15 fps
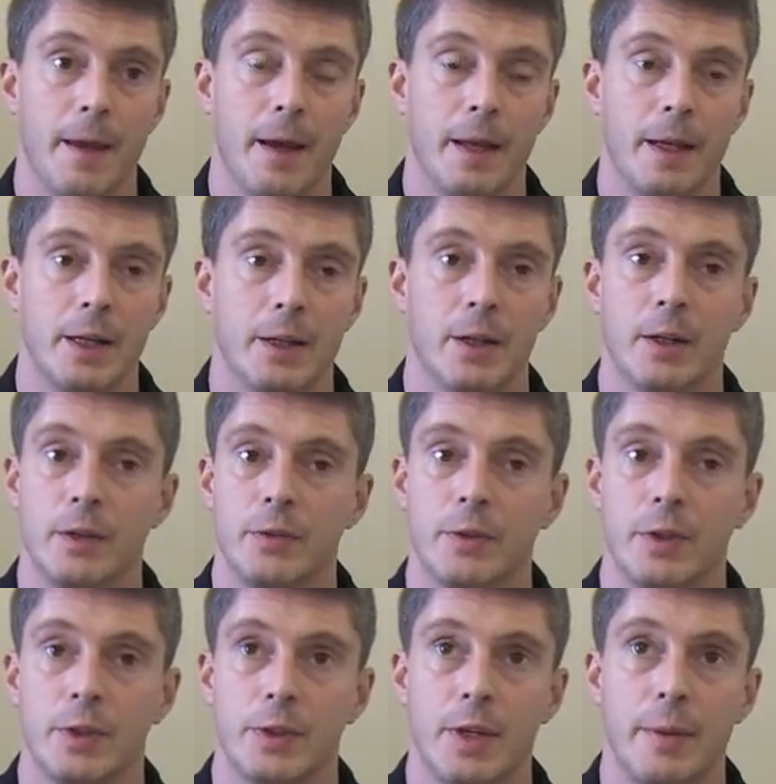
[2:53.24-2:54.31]
Any kind of
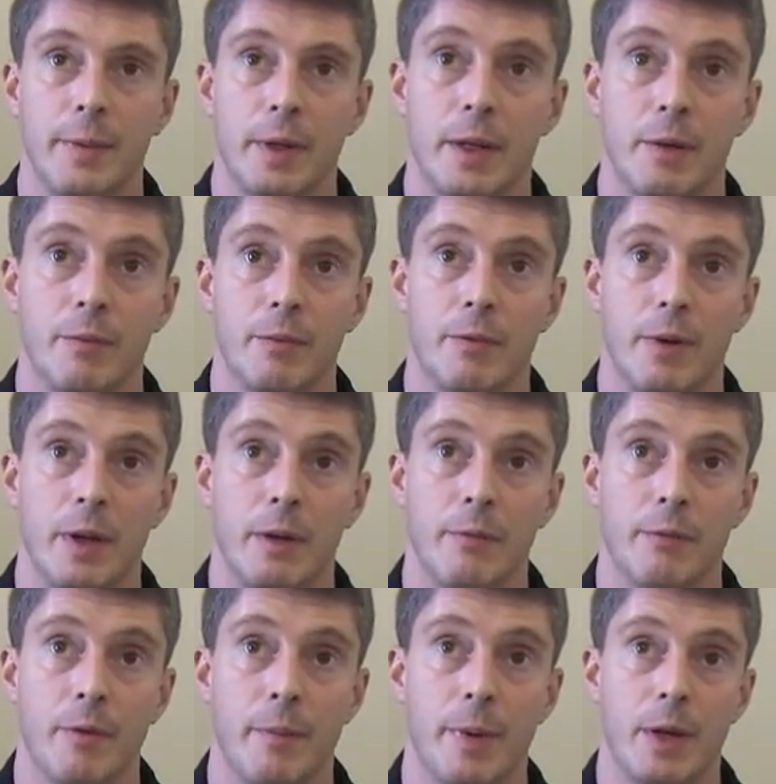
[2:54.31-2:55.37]
systemic
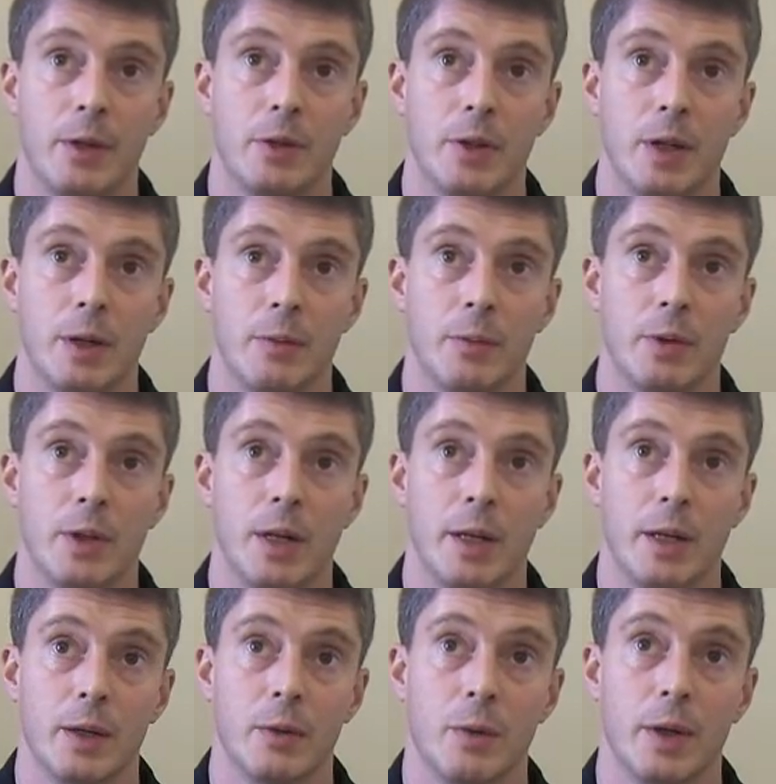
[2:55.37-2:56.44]
inflammation, it would
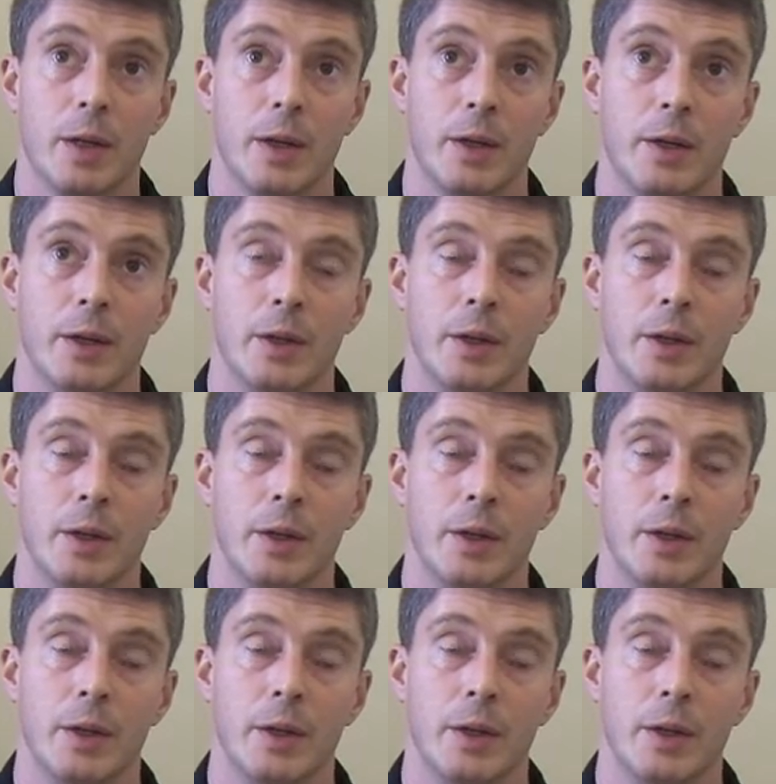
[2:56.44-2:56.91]
clear quicker.